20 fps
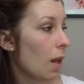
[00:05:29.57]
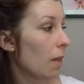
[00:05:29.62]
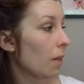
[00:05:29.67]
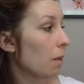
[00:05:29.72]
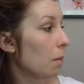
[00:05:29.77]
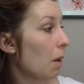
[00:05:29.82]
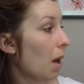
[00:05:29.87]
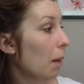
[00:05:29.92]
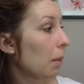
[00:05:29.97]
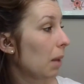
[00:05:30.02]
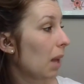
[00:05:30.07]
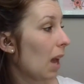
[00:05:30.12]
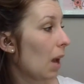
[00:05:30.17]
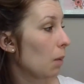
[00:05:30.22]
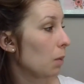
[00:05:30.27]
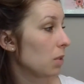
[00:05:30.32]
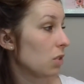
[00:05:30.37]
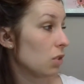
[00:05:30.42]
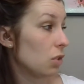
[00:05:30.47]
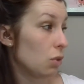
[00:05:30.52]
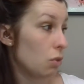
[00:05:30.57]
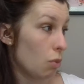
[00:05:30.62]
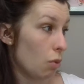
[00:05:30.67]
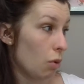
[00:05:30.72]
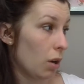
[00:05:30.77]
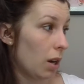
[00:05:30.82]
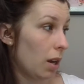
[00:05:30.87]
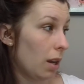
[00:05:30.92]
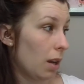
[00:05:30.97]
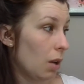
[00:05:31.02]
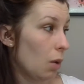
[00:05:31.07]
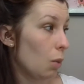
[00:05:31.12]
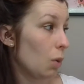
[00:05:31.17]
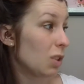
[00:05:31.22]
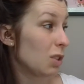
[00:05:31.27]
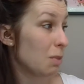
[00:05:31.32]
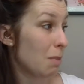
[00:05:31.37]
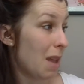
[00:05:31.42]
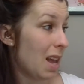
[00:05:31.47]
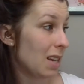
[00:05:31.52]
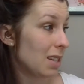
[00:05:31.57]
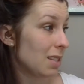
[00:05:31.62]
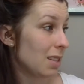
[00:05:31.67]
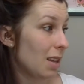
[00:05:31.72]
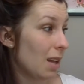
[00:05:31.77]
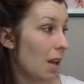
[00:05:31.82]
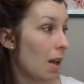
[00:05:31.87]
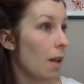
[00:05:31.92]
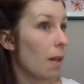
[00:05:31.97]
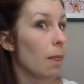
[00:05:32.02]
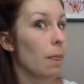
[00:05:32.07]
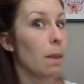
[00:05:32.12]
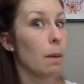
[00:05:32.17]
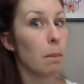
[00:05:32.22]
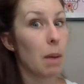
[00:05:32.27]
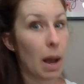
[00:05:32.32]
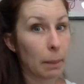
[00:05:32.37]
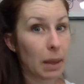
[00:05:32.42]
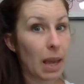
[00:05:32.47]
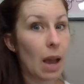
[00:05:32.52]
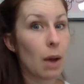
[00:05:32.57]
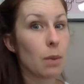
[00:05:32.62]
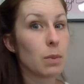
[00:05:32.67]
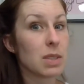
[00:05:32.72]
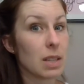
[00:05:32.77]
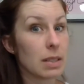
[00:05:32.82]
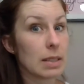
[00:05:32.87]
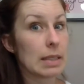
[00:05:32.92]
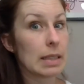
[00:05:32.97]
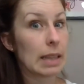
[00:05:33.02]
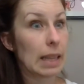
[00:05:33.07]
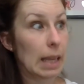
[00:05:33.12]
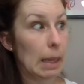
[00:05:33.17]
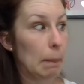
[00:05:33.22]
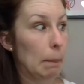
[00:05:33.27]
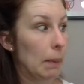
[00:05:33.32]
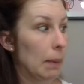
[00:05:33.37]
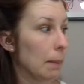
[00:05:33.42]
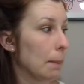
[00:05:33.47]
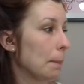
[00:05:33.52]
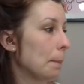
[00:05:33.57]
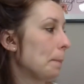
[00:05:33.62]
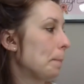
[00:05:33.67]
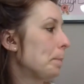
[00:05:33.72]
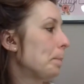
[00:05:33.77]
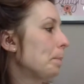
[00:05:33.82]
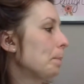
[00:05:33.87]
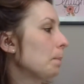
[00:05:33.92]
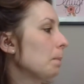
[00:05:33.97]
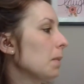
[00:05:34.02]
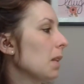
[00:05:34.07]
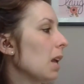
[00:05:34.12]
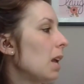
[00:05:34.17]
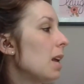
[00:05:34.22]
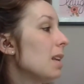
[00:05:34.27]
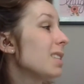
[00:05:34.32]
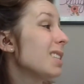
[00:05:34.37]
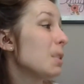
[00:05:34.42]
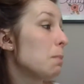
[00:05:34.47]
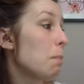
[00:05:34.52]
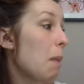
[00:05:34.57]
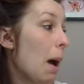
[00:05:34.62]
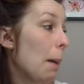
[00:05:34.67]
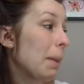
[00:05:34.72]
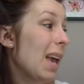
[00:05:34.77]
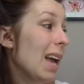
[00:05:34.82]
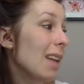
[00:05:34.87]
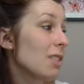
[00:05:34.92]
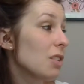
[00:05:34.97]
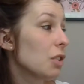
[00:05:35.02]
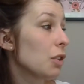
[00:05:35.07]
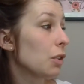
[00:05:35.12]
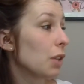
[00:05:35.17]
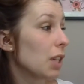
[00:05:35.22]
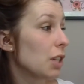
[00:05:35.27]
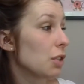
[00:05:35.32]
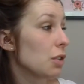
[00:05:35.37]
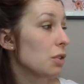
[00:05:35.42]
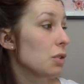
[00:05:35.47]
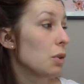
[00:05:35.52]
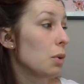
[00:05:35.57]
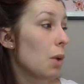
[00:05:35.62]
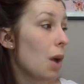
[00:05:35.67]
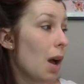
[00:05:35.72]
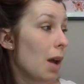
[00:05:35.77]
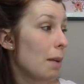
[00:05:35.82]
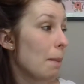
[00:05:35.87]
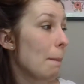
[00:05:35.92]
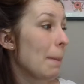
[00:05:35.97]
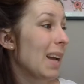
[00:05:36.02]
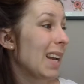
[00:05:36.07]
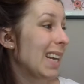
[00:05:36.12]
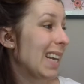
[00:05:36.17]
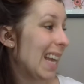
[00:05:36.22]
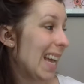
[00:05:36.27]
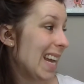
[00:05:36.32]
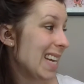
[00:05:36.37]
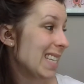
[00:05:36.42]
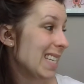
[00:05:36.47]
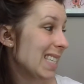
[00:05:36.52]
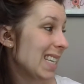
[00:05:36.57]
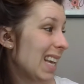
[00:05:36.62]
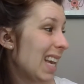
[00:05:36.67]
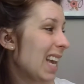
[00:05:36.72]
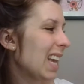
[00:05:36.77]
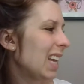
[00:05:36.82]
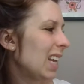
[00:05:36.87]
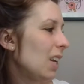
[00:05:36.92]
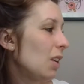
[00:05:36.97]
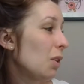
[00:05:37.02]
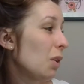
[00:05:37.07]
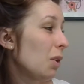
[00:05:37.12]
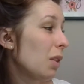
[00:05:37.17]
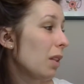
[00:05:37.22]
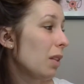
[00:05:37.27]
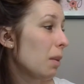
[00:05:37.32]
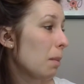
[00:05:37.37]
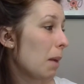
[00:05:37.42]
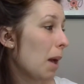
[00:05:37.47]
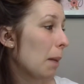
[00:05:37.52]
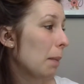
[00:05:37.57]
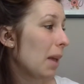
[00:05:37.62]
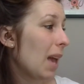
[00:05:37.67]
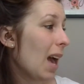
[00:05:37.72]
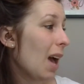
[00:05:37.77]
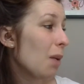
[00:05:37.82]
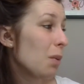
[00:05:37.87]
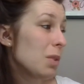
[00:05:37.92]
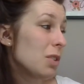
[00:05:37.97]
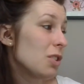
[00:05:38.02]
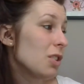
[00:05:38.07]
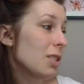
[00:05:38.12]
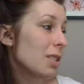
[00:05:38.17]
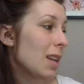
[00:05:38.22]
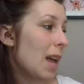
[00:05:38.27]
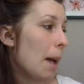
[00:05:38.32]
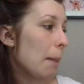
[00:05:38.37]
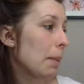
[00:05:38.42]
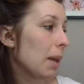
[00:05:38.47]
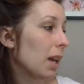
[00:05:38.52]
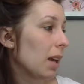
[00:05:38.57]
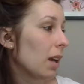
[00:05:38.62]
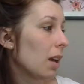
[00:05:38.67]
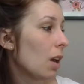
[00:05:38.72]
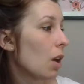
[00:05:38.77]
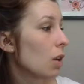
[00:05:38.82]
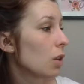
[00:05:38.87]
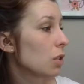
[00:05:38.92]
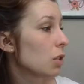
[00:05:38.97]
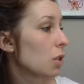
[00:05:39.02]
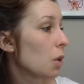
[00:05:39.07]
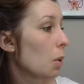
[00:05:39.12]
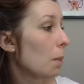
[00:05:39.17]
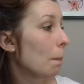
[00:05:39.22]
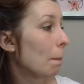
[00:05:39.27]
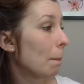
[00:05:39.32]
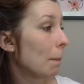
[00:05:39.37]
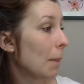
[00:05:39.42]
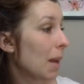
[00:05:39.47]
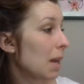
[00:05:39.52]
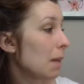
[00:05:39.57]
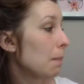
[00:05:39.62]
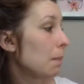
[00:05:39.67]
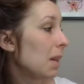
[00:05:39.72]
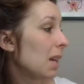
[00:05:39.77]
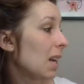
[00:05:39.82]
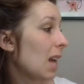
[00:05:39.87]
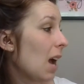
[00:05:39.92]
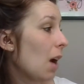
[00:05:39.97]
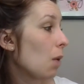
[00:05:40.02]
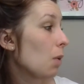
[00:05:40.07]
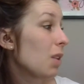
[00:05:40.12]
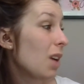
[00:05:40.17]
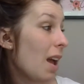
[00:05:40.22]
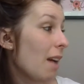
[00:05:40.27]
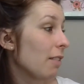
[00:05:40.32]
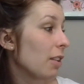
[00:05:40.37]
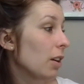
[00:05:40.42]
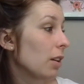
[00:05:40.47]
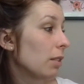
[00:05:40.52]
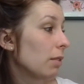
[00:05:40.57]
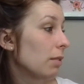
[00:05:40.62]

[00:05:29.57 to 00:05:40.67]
The bobcat was snoring, which meant the bobcat was asleep. Since bobcats are creatures who hunt by night, he knew that the bobcat was just napping, so it might be now or never.